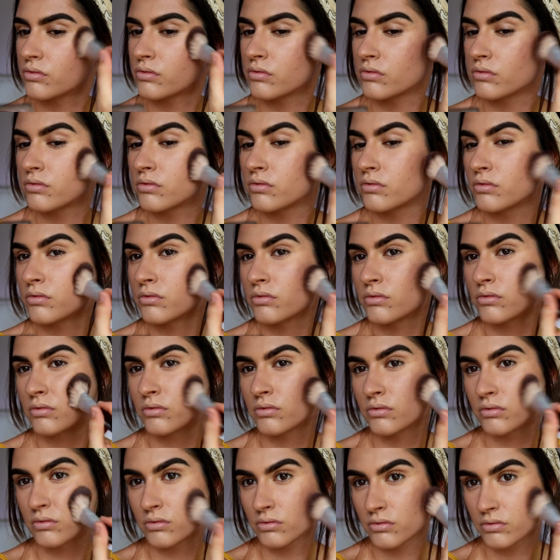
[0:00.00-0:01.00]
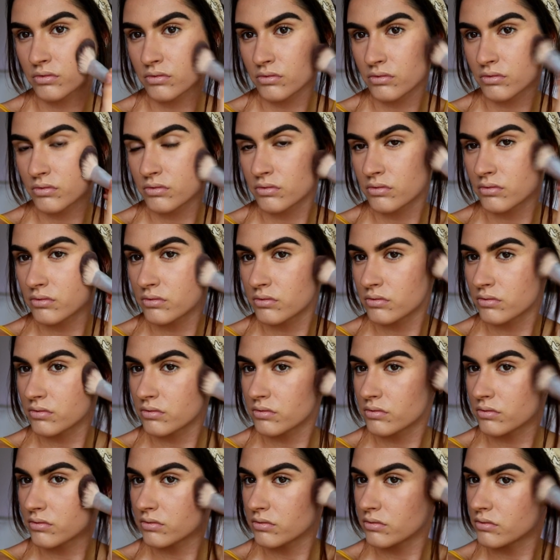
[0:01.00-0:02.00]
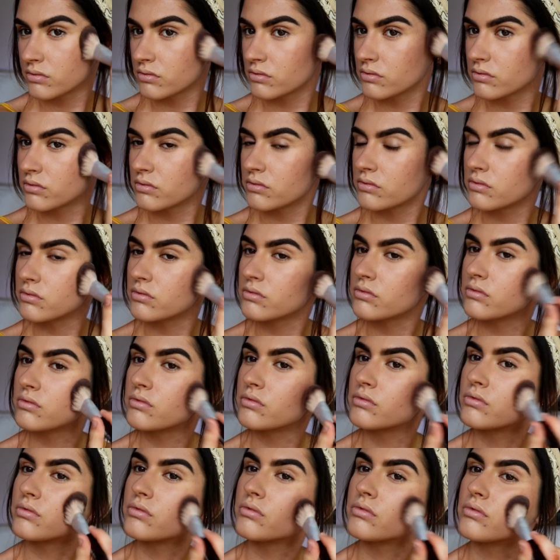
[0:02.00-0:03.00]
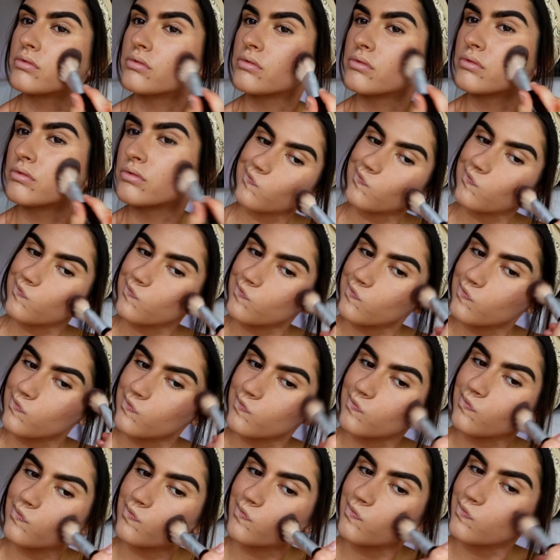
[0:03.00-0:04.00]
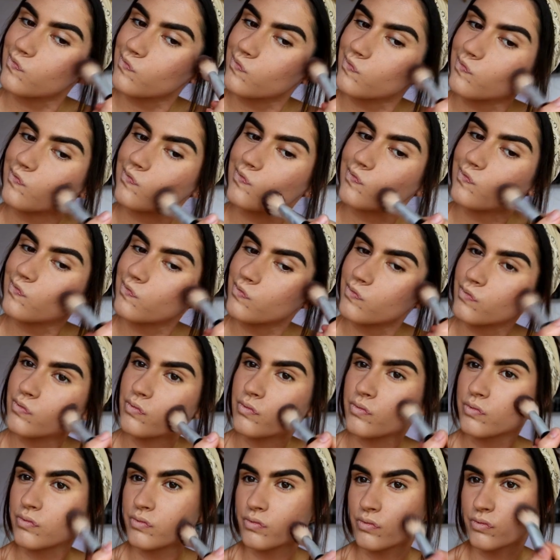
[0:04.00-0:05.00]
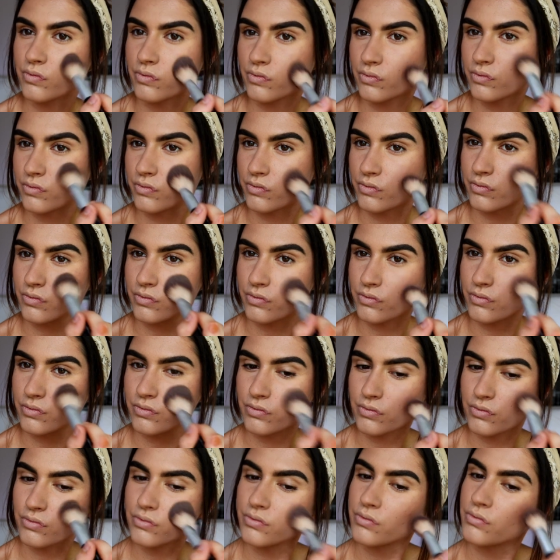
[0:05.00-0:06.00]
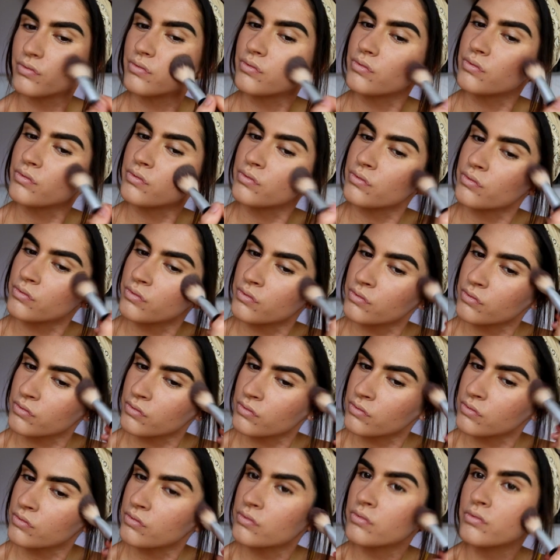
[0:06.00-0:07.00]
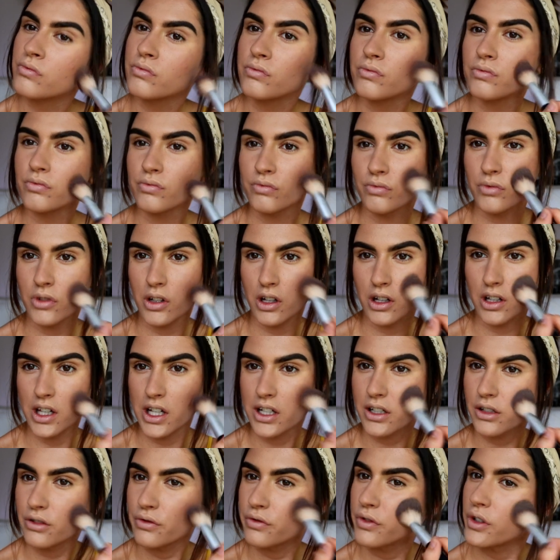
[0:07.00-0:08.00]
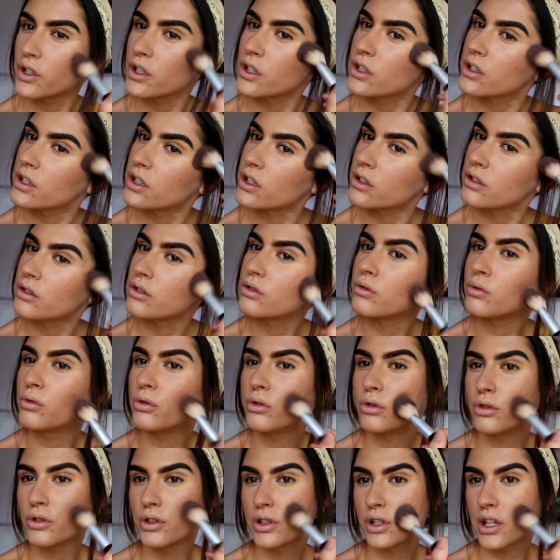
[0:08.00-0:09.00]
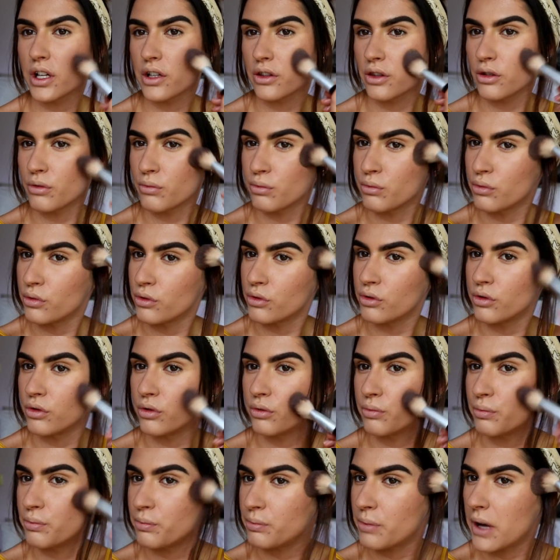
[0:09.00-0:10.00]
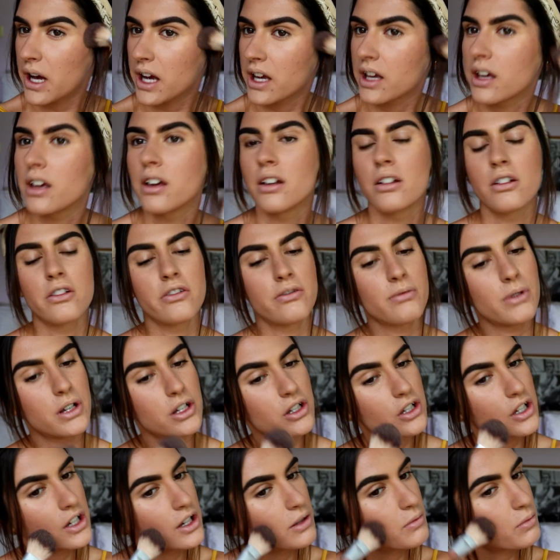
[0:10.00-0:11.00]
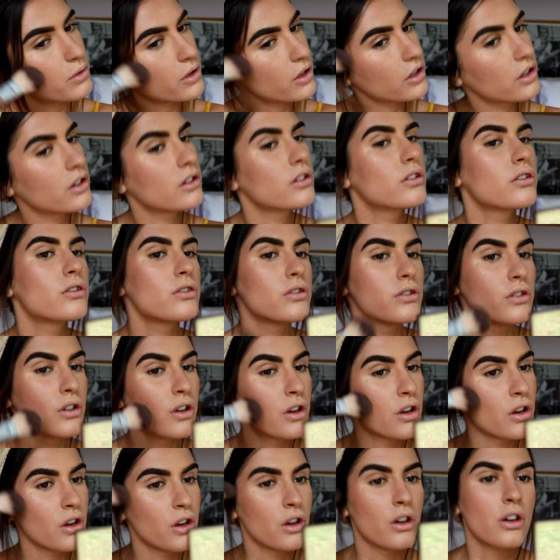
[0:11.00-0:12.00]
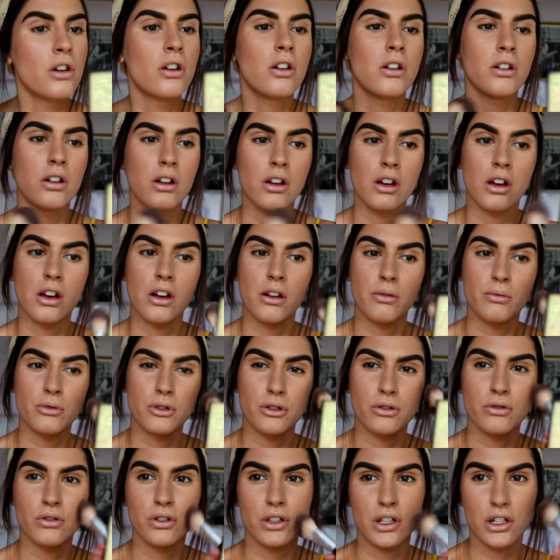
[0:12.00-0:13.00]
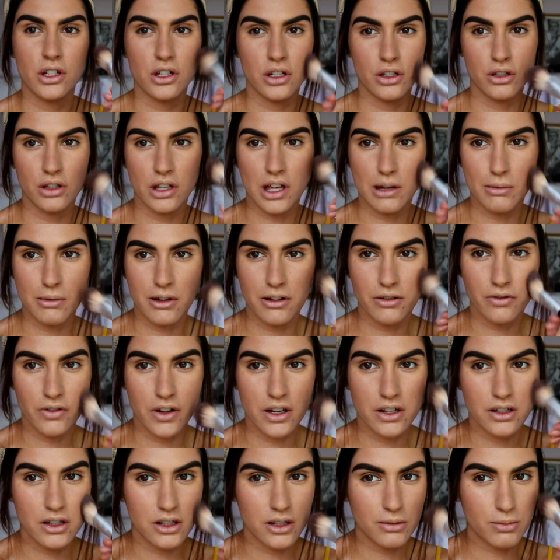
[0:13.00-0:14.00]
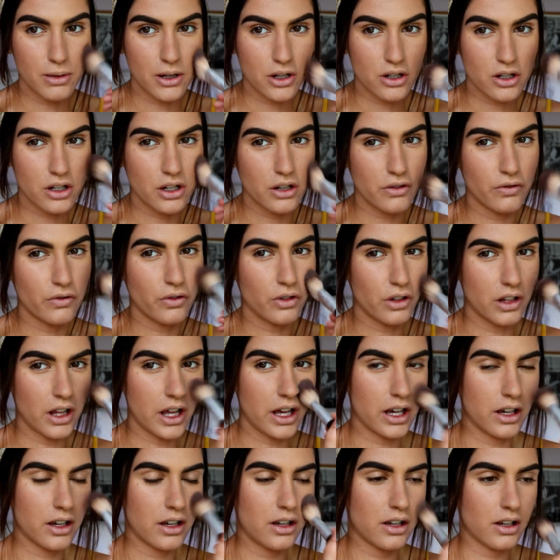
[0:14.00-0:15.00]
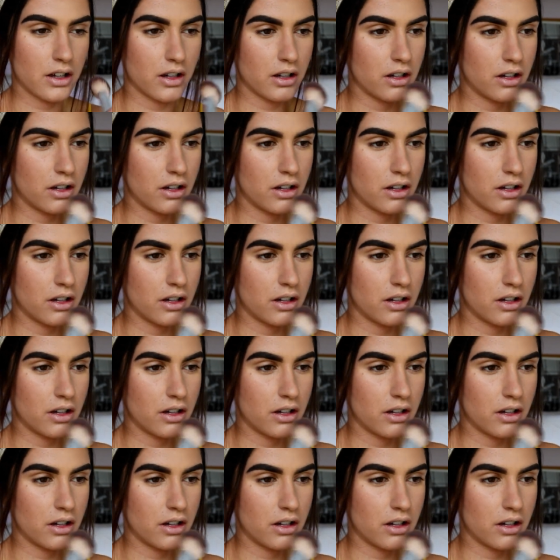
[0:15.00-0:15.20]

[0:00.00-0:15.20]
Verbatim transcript: mix it with a bit of like the caramel shade, toffee. So I'm going to take those two shades and just kind of like go to town. And I like to focus it towards like the more back end of my cheekbones um, to really chisel out my face, especially for like